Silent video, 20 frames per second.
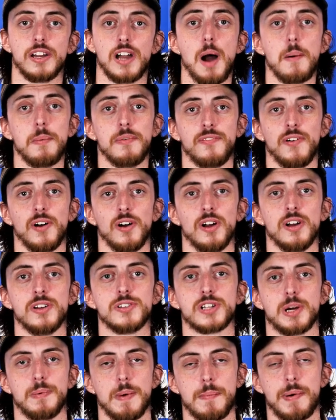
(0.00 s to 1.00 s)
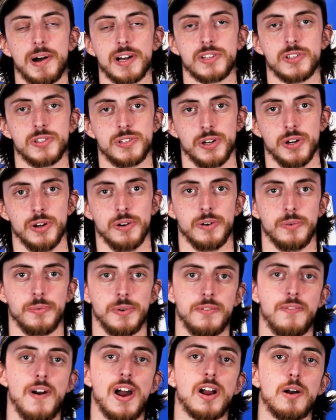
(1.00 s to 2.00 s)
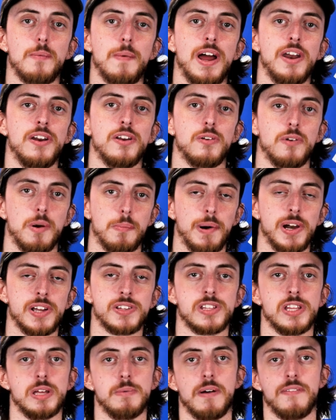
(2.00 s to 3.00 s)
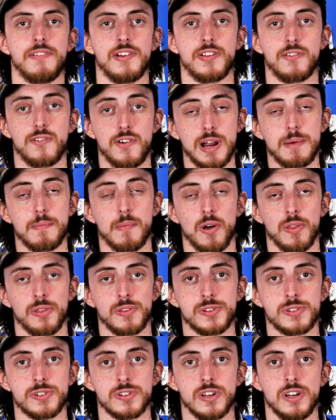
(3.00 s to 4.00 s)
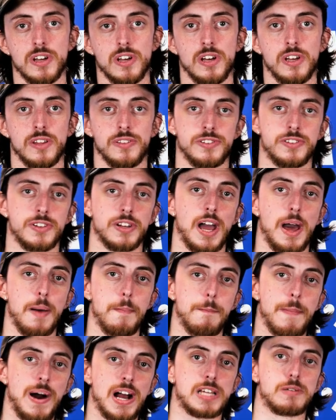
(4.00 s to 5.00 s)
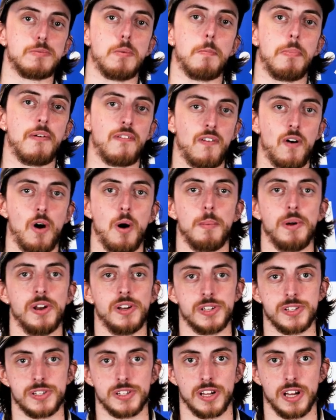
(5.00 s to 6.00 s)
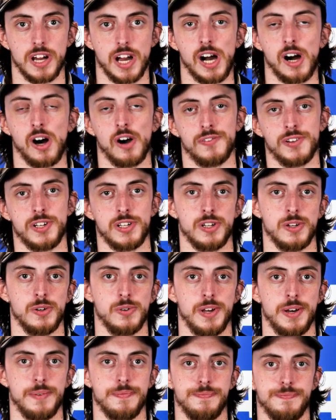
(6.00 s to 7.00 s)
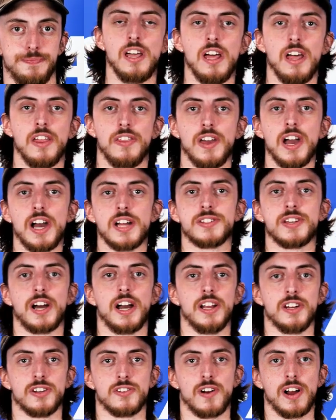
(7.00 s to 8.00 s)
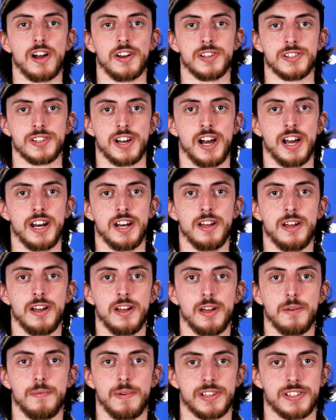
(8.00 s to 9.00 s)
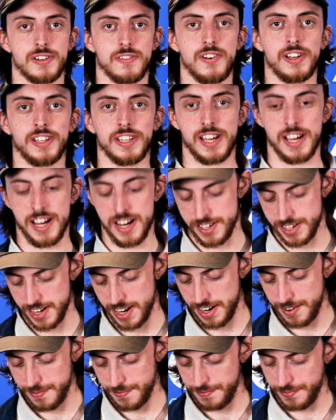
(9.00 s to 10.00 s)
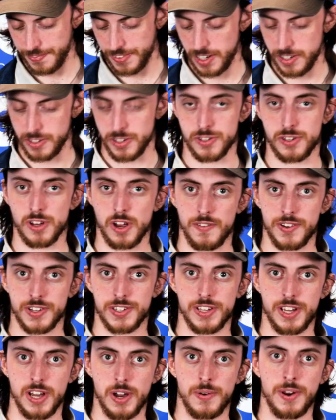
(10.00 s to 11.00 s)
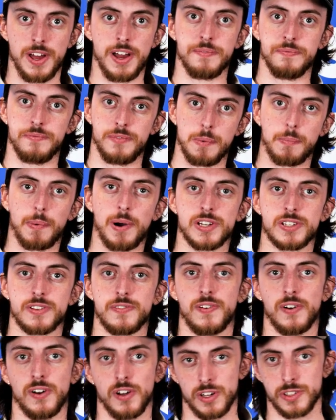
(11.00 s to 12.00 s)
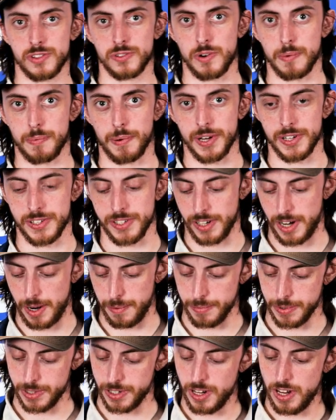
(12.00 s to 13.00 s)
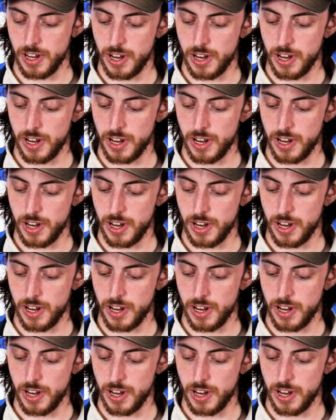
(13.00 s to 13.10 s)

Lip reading: Carbon filters come in packs of two. We recommend replacing them every 3 months to get maximum performance out of your unit. The AirTitan's rail design makes it really easy to service the unit, replace the filters, replace the lamps.